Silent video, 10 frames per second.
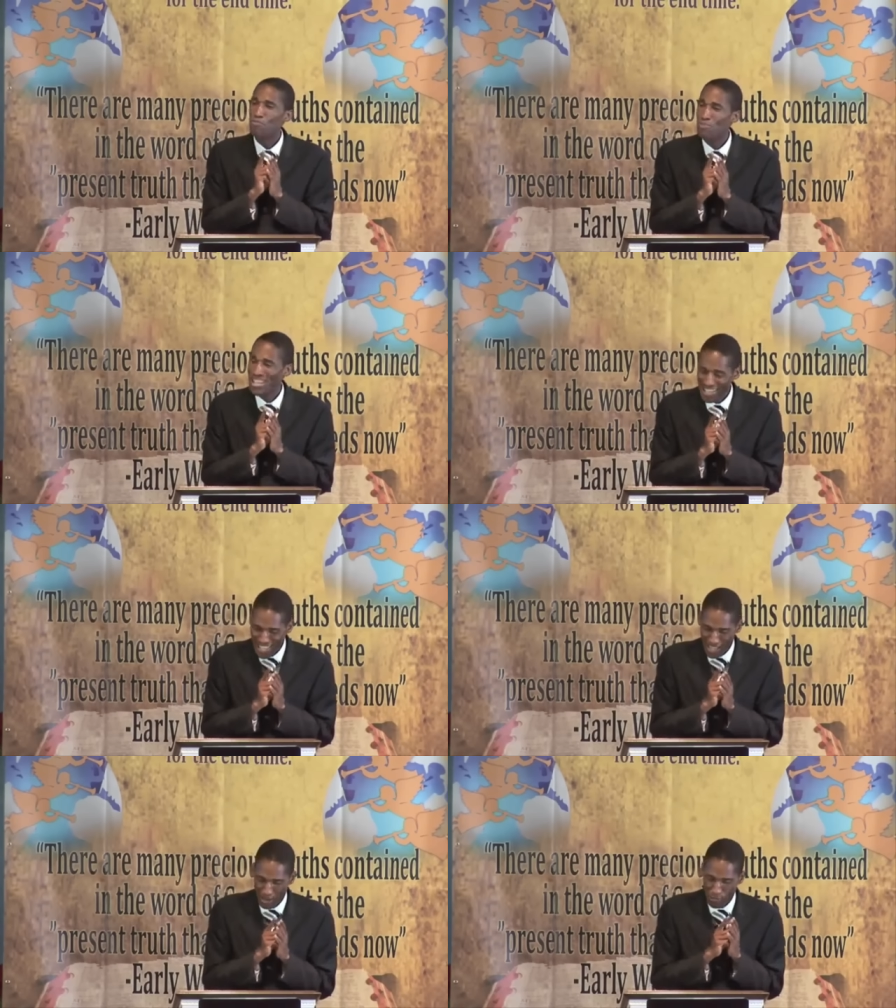
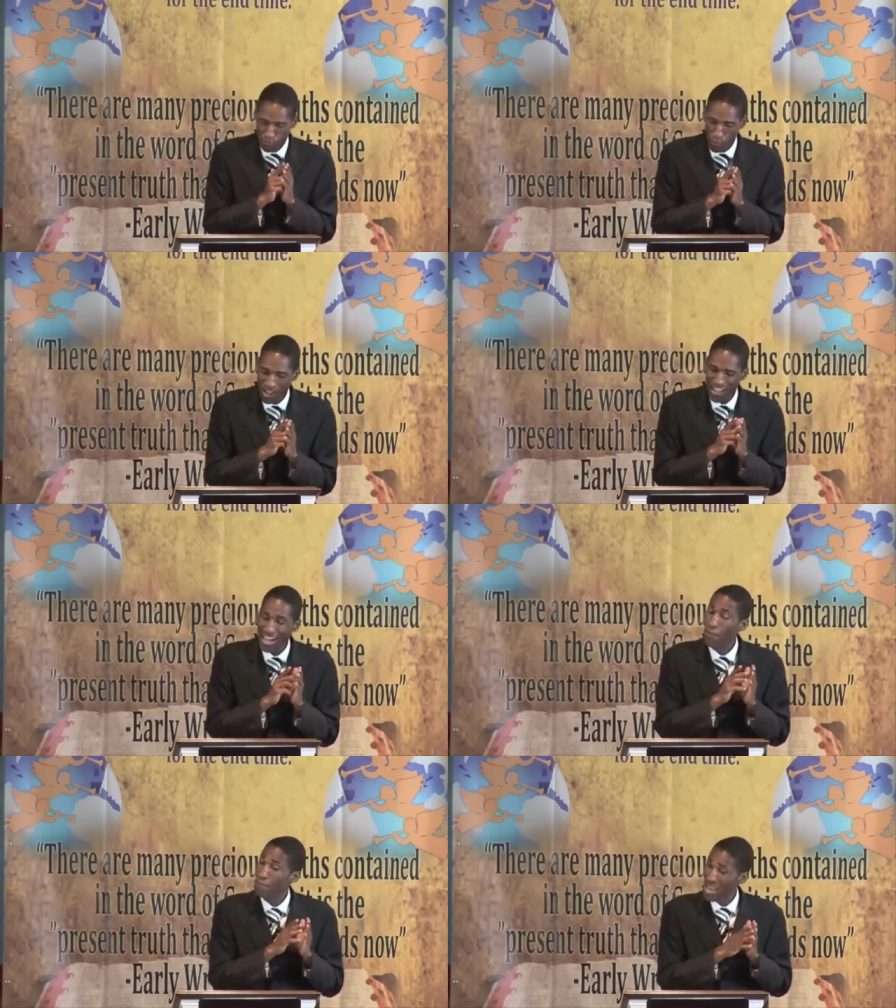plead for
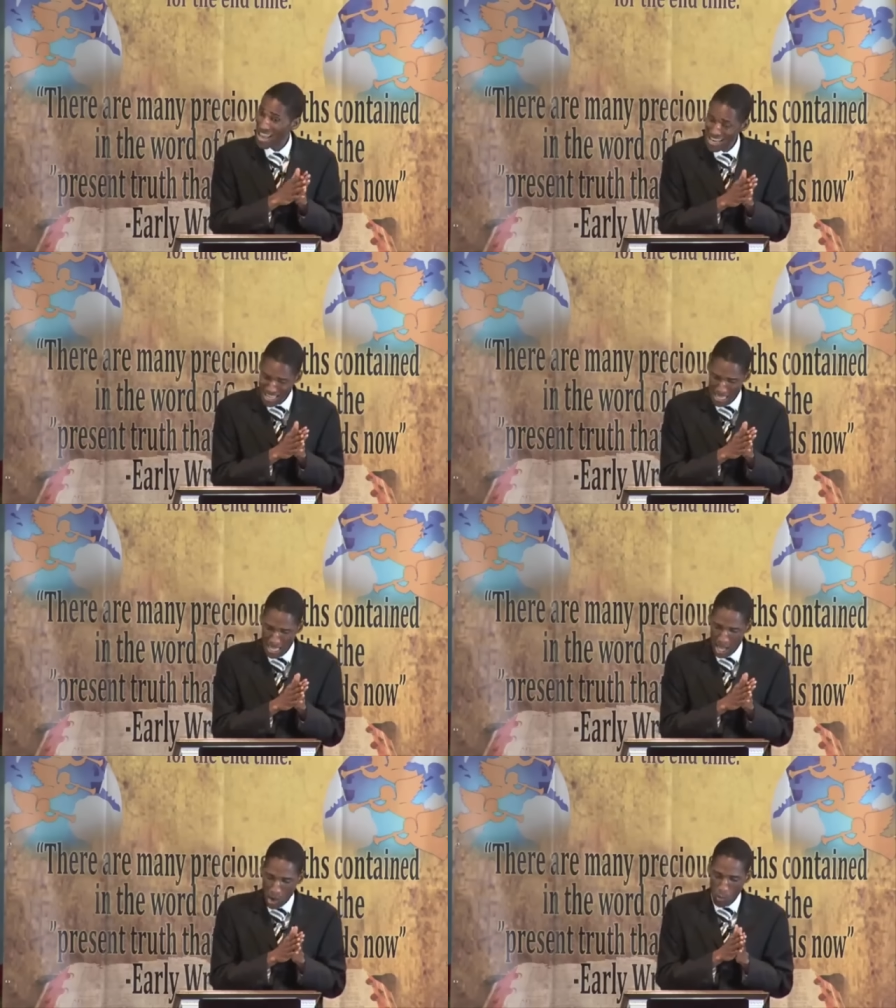a man
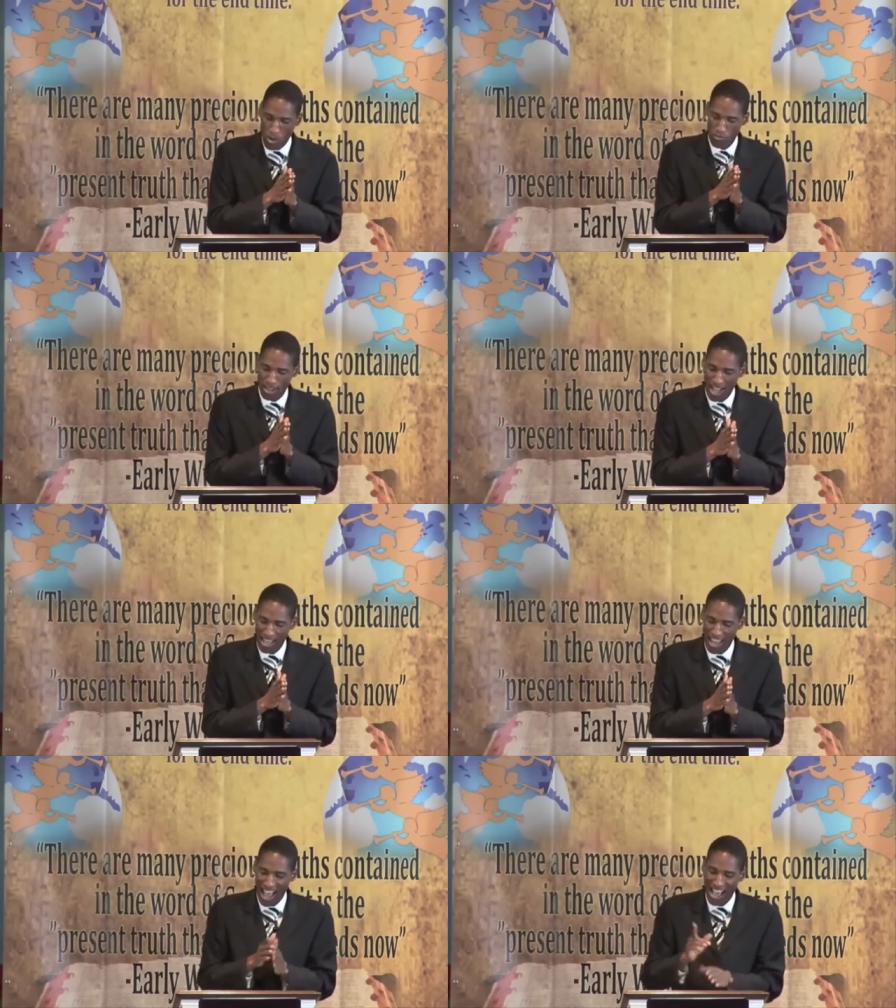with
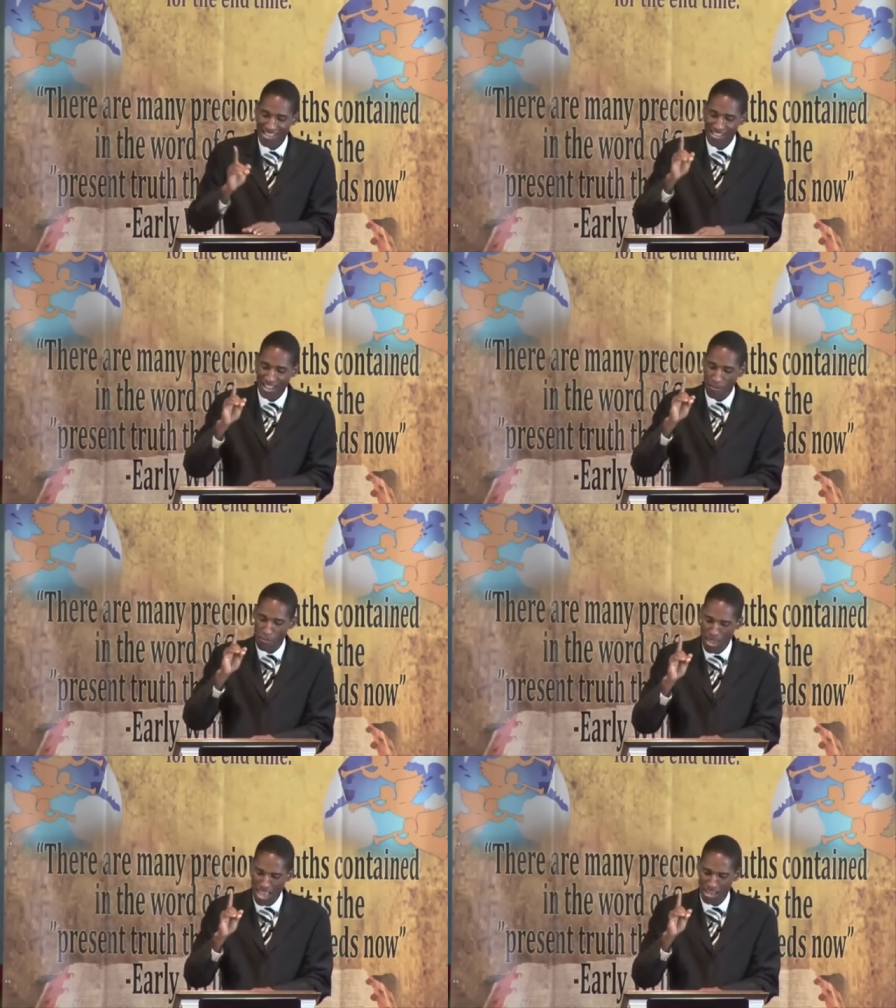God as a
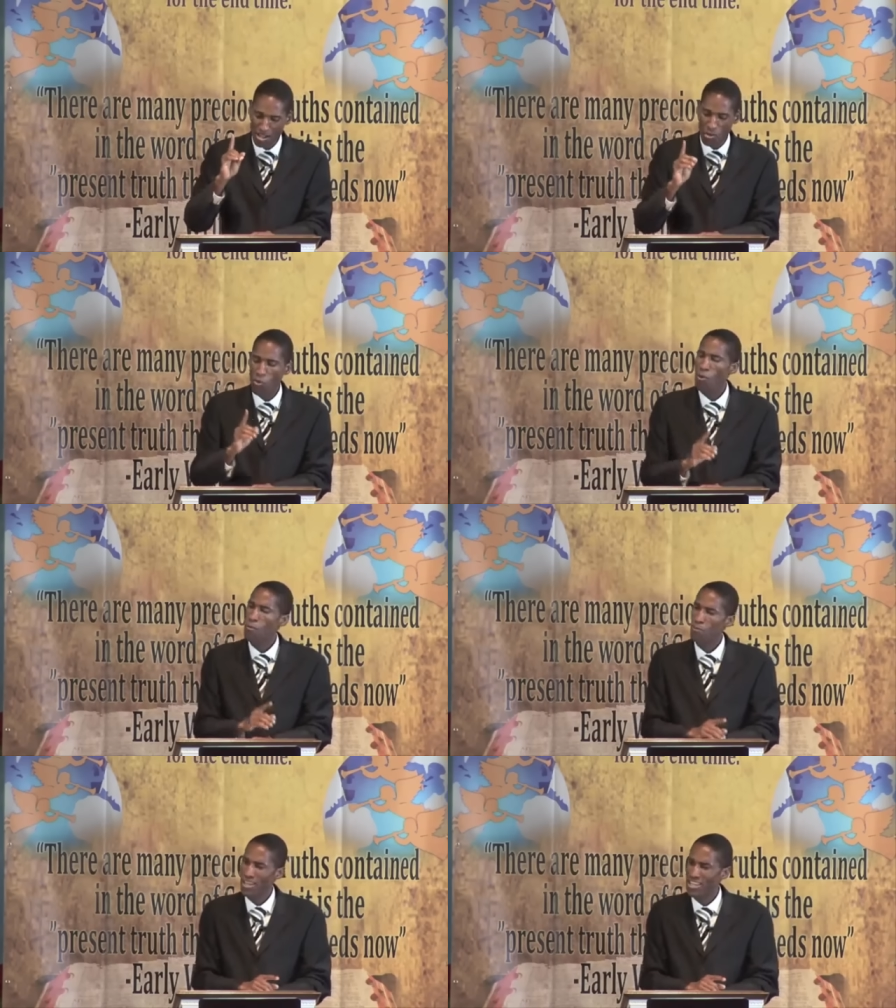man
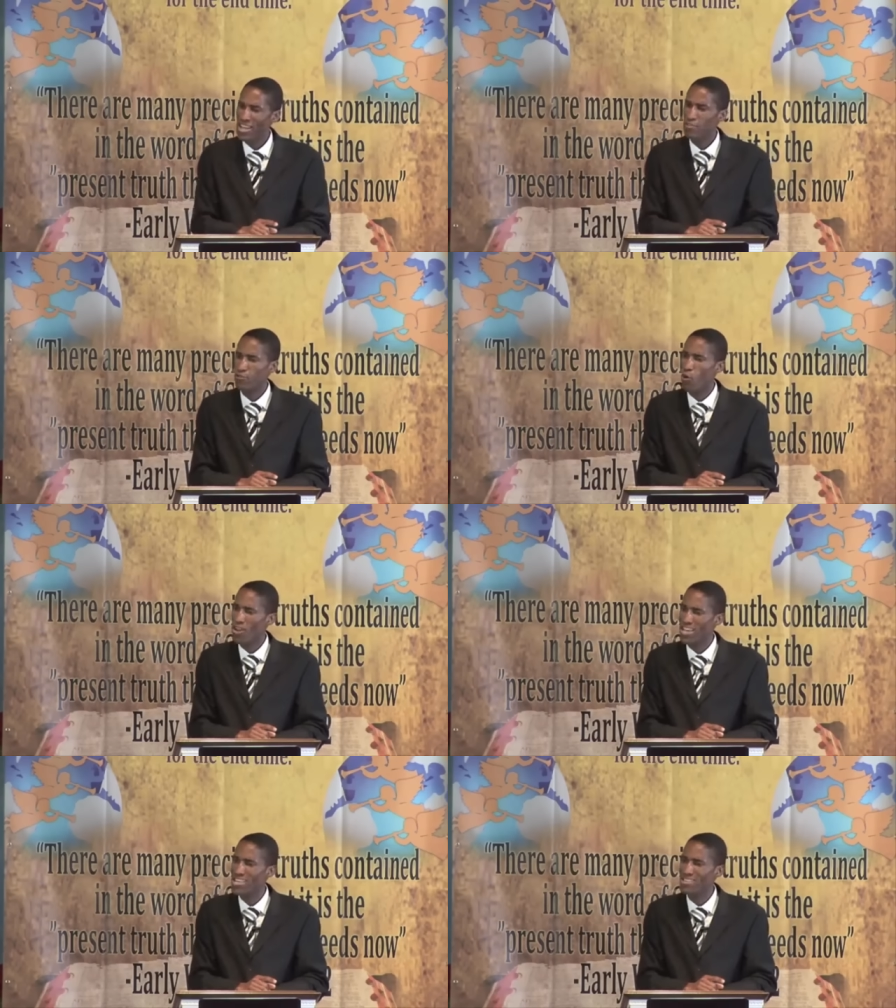pleadeth for
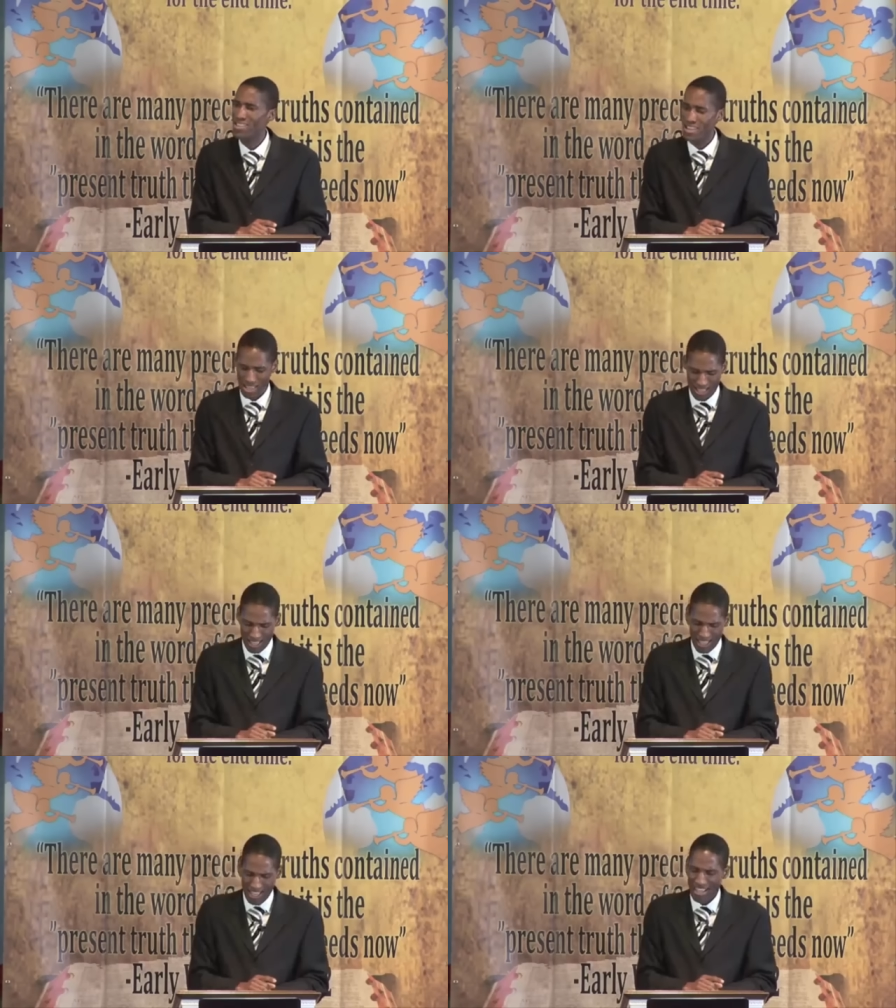his
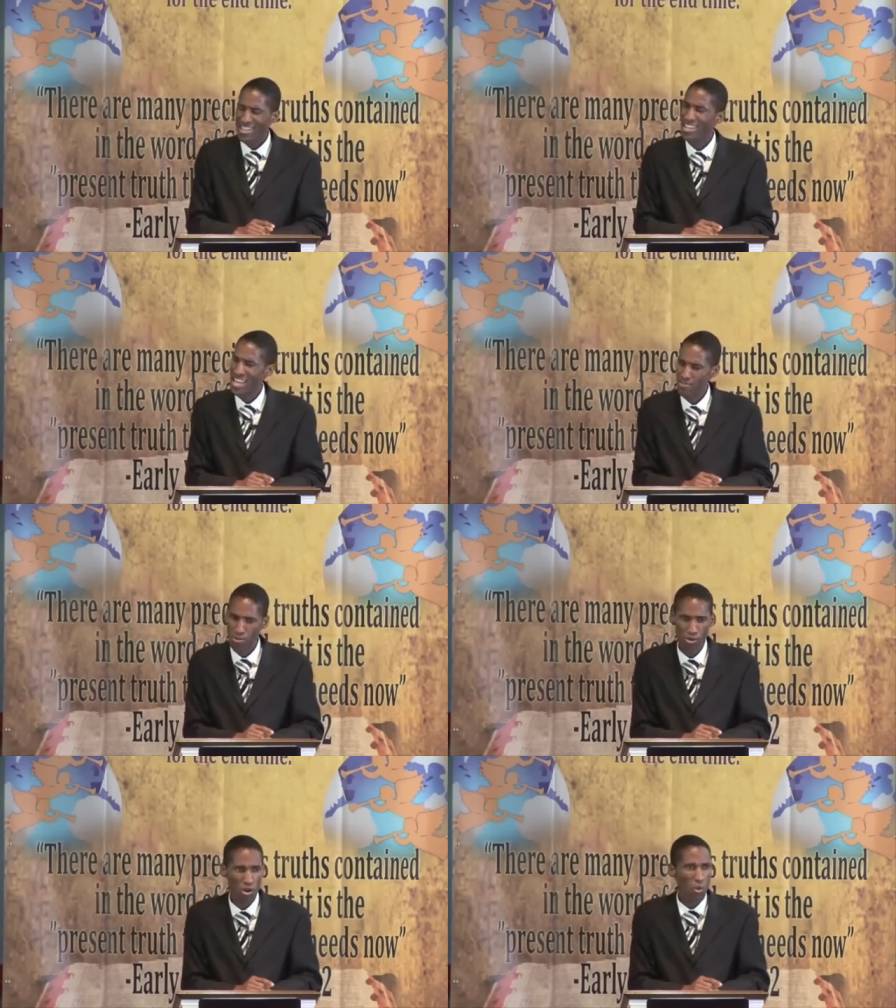
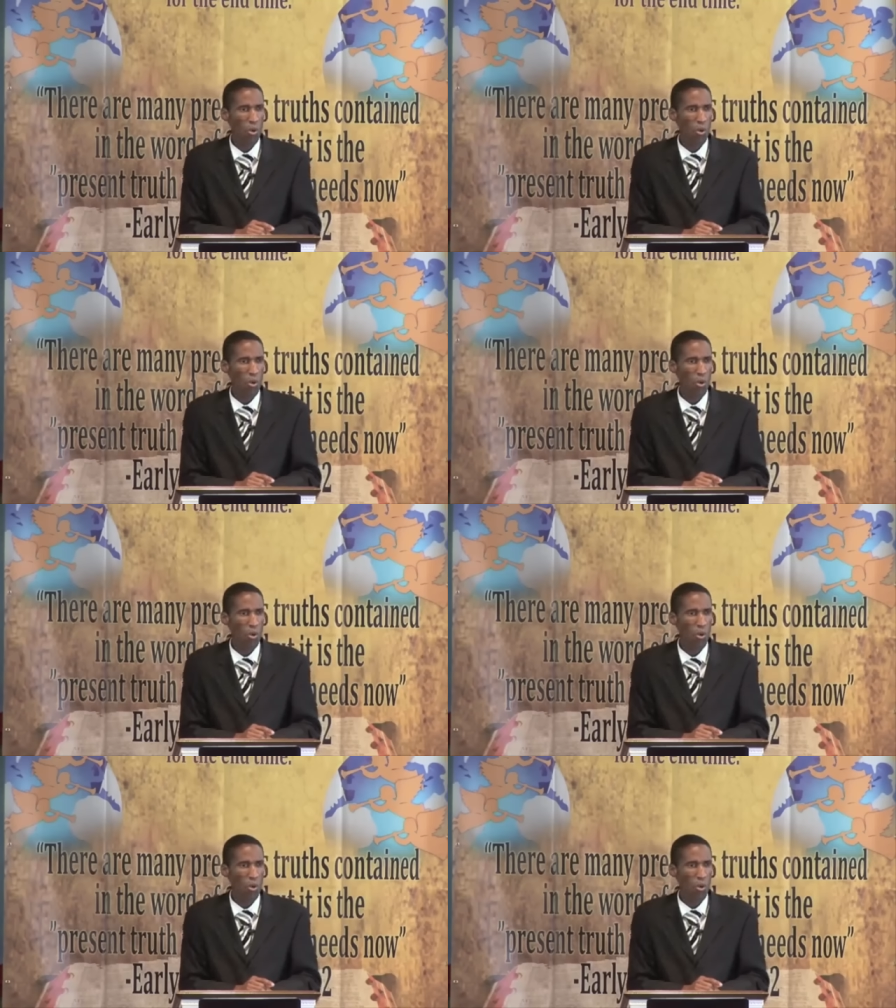neighbor.